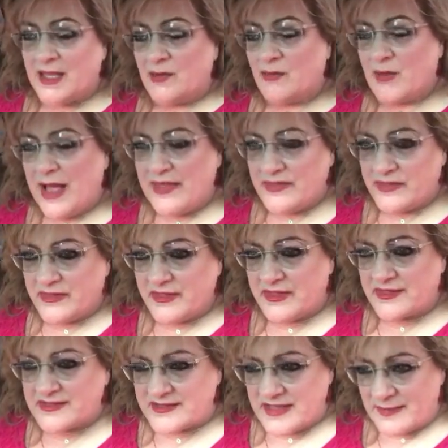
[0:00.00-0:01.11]
rather than
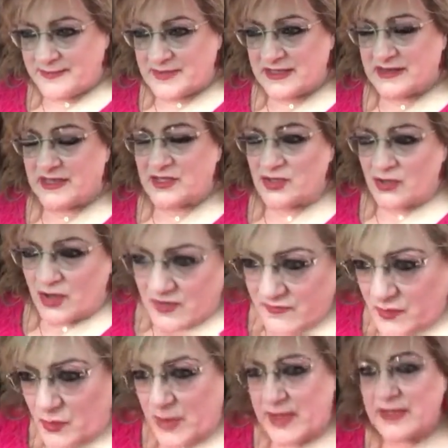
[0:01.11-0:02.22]
accepting that you're
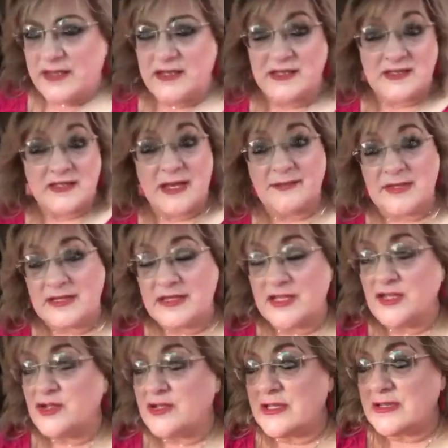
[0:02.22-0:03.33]
overweight and accepting that
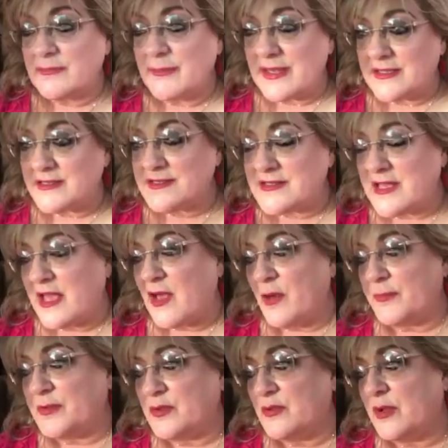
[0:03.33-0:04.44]
you need meds to
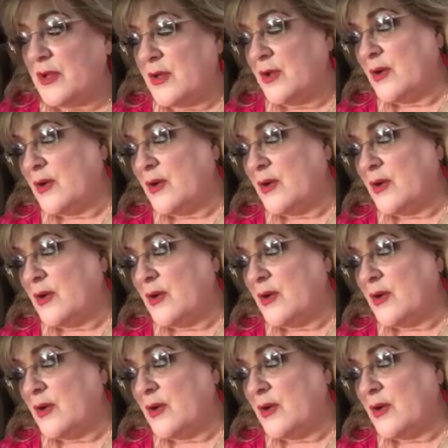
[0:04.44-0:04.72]
help you